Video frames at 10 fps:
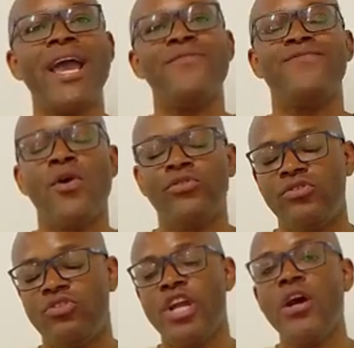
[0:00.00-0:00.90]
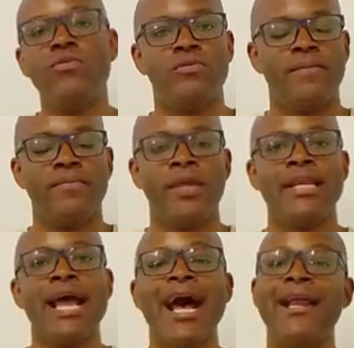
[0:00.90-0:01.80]
white folks do.
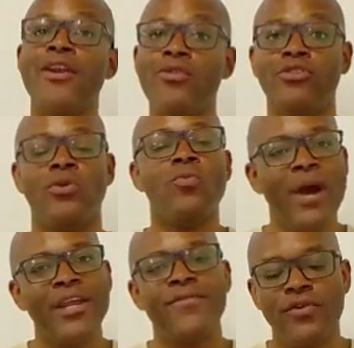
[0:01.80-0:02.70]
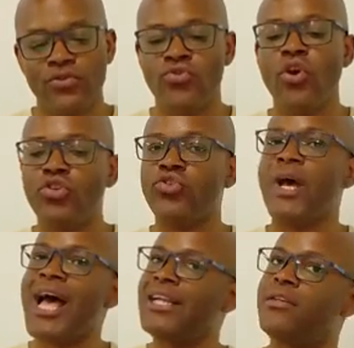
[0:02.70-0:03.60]
Now, I know some white folks, you also
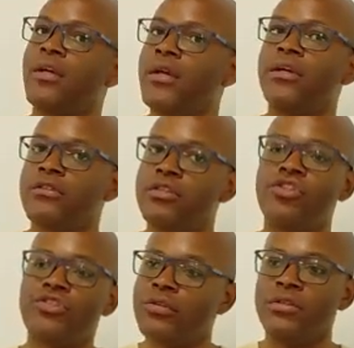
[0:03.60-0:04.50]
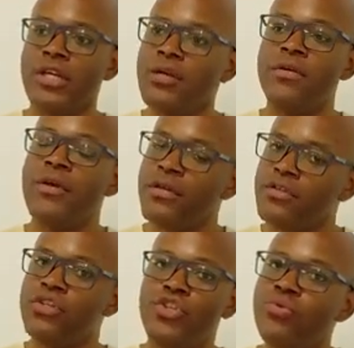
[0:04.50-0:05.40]
had to
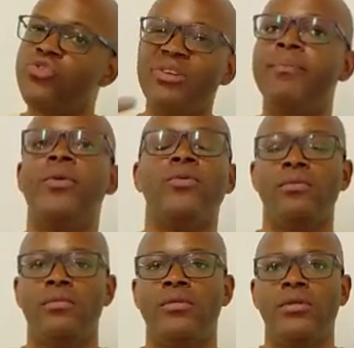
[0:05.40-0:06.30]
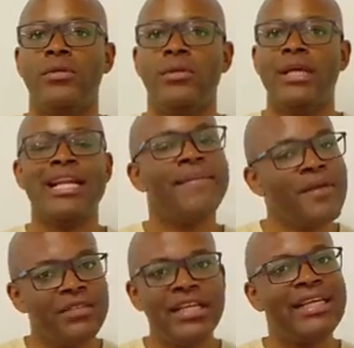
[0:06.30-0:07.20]
do triple. And I'm
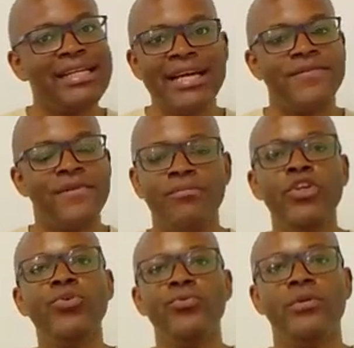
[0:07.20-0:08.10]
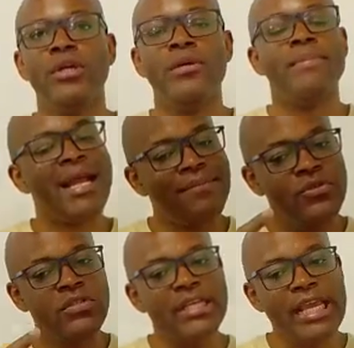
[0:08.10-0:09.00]
not taking that from you. But I'm
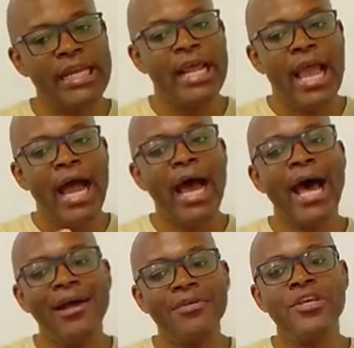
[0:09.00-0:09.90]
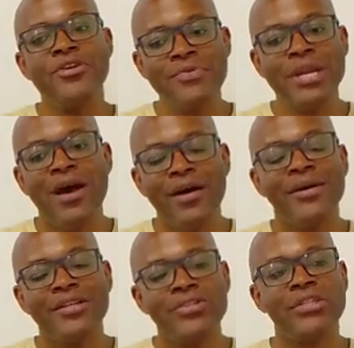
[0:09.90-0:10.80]
just saying, how do you, in all
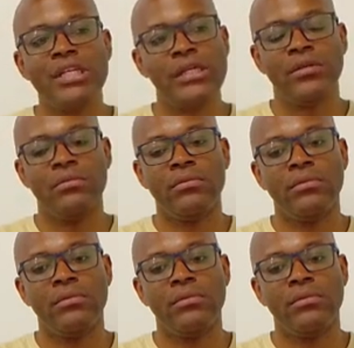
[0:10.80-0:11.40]
honesty,